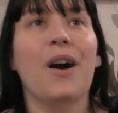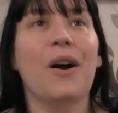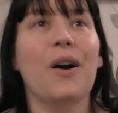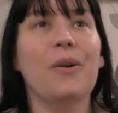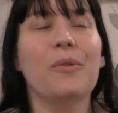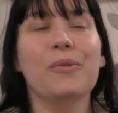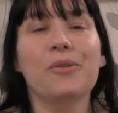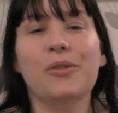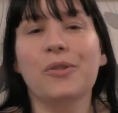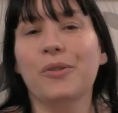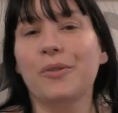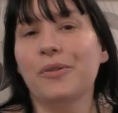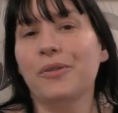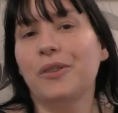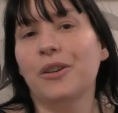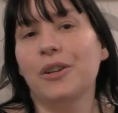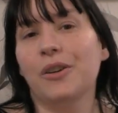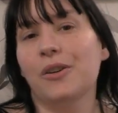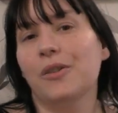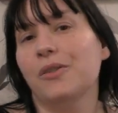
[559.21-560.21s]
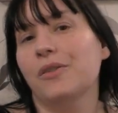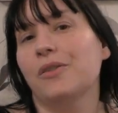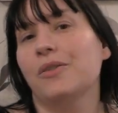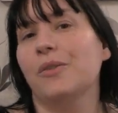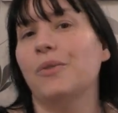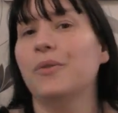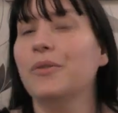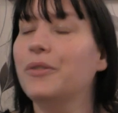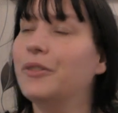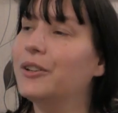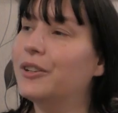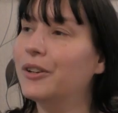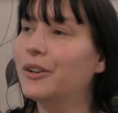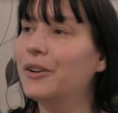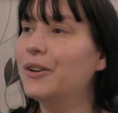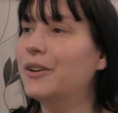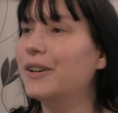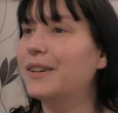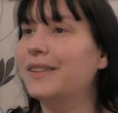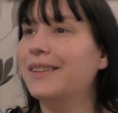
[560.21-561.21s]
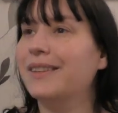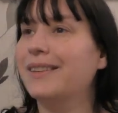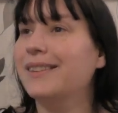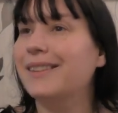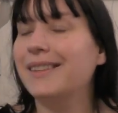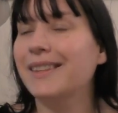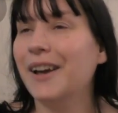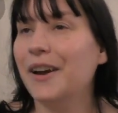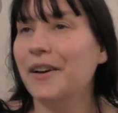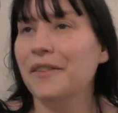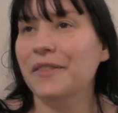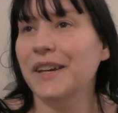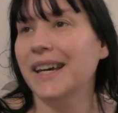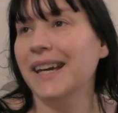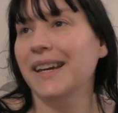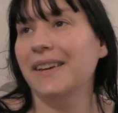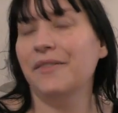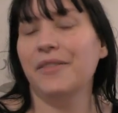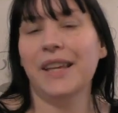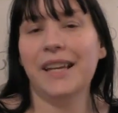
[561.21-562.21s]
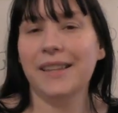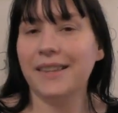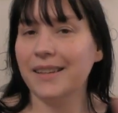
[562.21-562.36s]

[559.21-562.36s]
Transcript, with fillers: ultra-orthodox, orthodox, conservative.